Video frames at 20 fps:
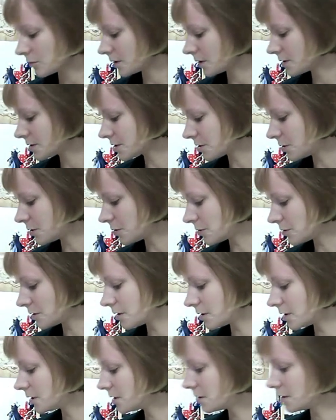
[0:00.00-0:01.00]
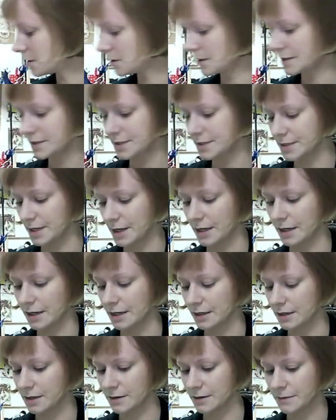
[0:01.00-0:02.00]
So, let's
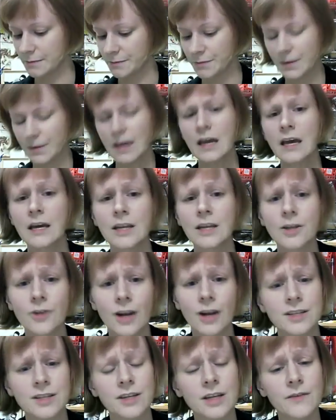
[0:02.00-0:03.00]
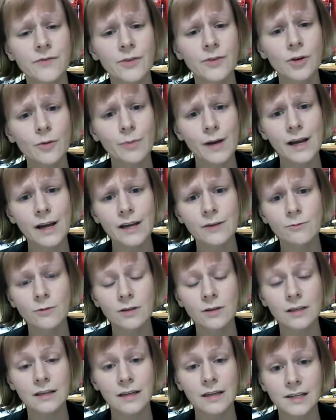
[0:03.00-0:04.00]
say... Now granted, if you're buying
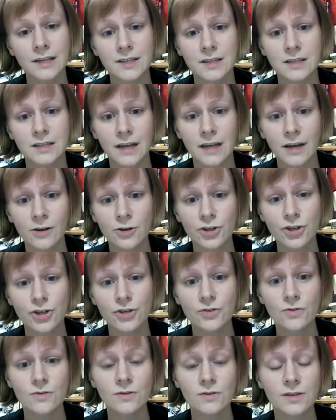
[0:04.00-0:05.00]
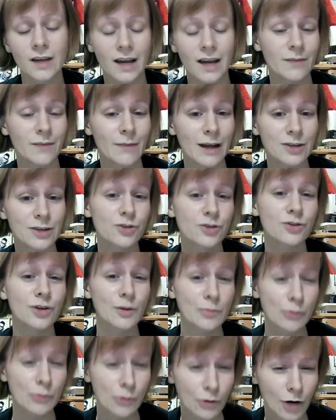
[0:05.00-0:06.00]
really nice designer shoes, I imagine
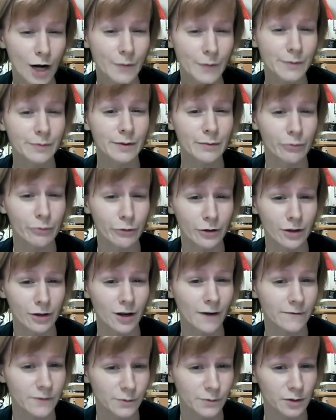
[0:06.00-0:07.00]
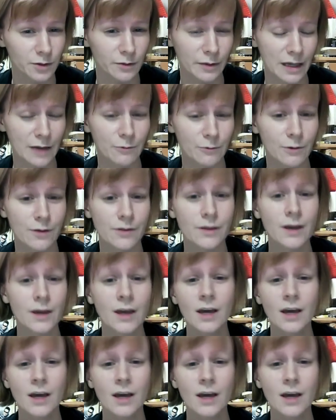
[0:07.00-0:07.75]
they're probably pretty comfortable to begin with.